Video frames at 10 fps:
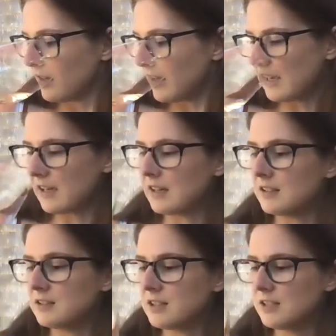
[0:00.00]

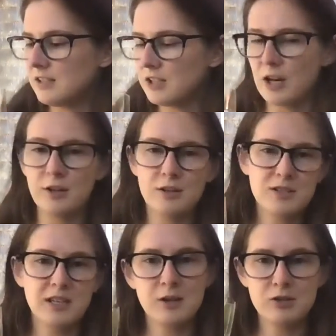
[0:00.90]
And,
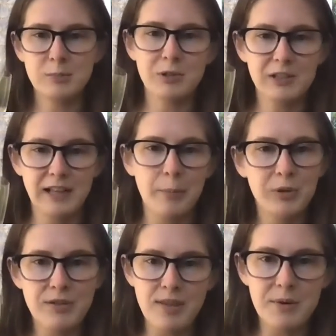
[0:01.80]
there's like your typical
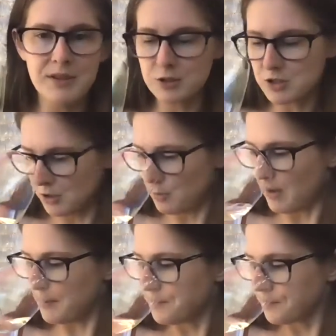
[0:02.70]
apple and lemon there too,
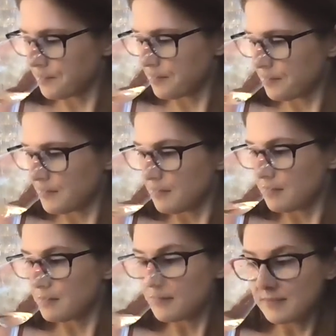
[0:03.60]
but
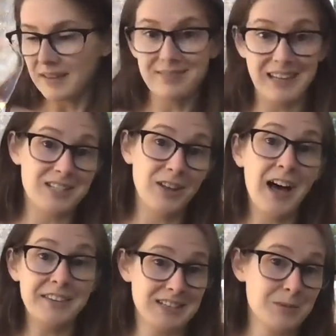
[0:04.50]
that's a
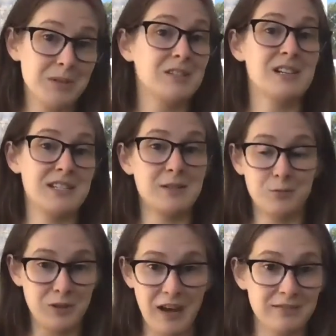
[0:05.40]
lot. That's a big list,
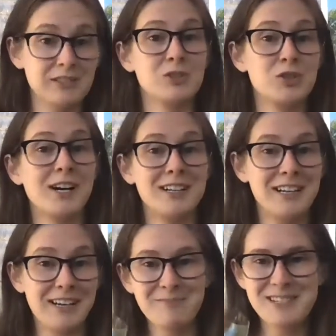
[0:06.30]
and we haven't even tried it
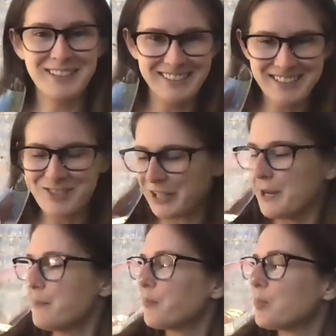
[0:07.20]
yet. So let's drink it.